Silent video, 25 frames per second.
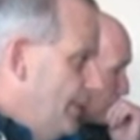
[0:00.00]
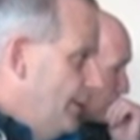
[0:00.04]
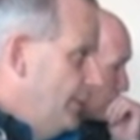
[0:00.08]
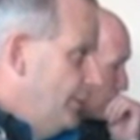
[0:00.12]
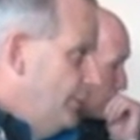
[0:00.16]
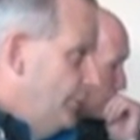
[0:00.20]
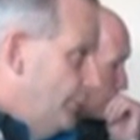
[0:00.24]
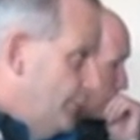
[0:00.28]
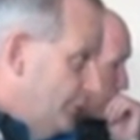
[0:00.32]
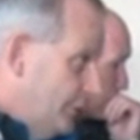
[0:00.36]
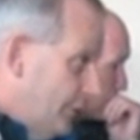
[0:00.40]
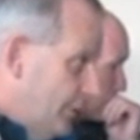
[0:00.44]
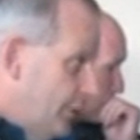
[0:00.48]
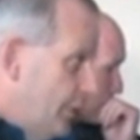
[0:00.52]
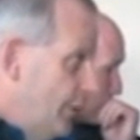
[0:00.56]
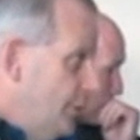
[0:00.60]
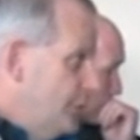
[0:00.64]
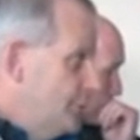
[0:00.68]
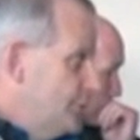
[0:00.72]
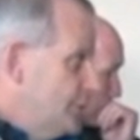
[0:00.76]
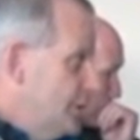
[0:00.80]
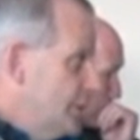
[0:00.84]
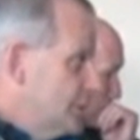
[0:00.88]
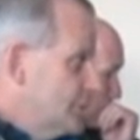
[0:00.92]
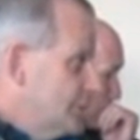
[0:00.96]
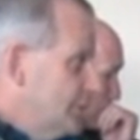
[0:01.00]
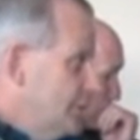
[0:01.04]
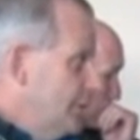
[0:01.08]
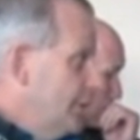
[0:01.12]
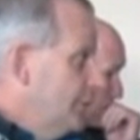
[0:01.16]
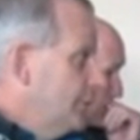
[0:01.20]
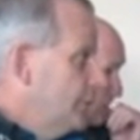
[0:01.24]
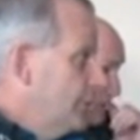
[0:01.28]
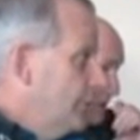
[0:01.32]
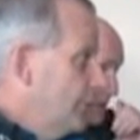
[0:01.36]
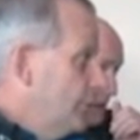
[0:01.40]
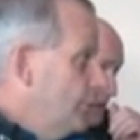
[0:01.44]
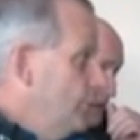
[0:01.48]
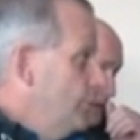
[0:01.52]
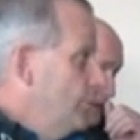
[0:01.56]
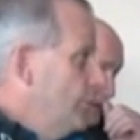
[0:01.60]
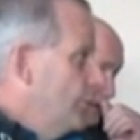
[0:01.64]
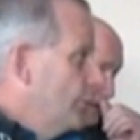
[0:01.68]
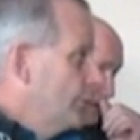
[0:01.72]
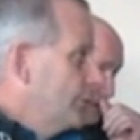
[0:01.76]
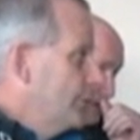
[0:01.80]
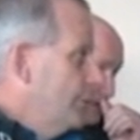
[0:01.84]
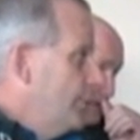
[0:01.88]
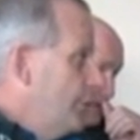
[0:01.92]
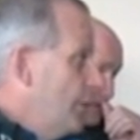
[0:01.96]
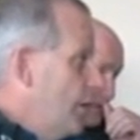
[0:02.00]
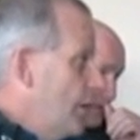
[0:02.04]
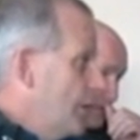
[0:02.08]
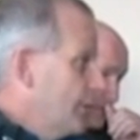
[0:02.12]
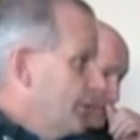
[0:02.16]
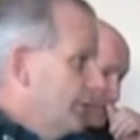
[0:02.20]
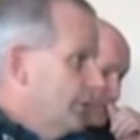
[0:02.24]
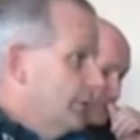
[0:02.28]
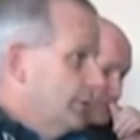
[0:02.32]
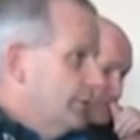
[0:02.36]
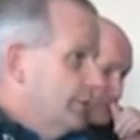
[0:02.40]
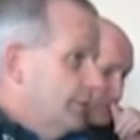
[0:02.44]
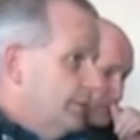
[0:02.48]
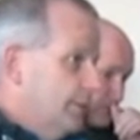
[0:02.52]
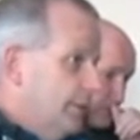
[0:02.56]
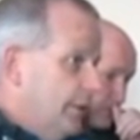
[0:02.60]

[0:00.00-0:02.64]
their hydration. They're the two most important